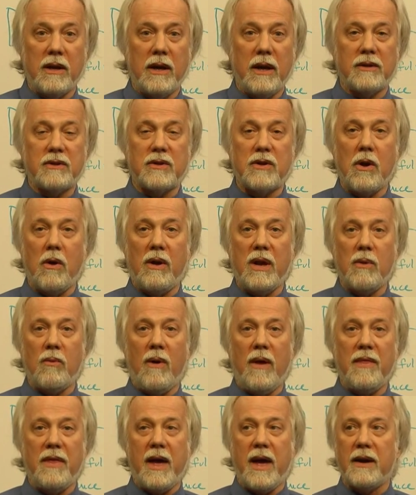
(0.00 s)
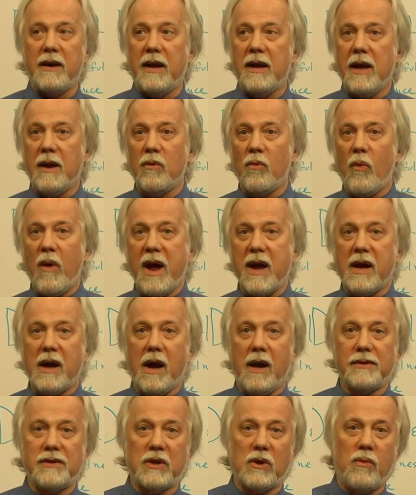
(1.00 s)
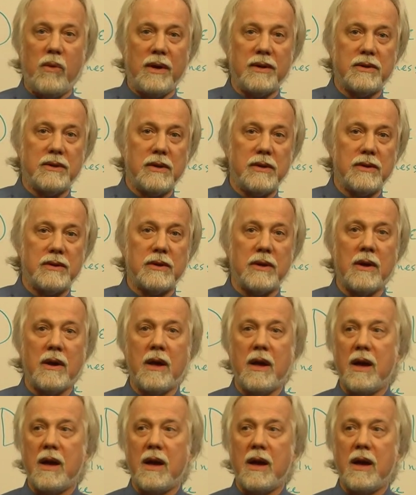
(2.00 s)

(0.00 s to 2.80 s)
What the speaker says: It's the only one that can weigh consequences,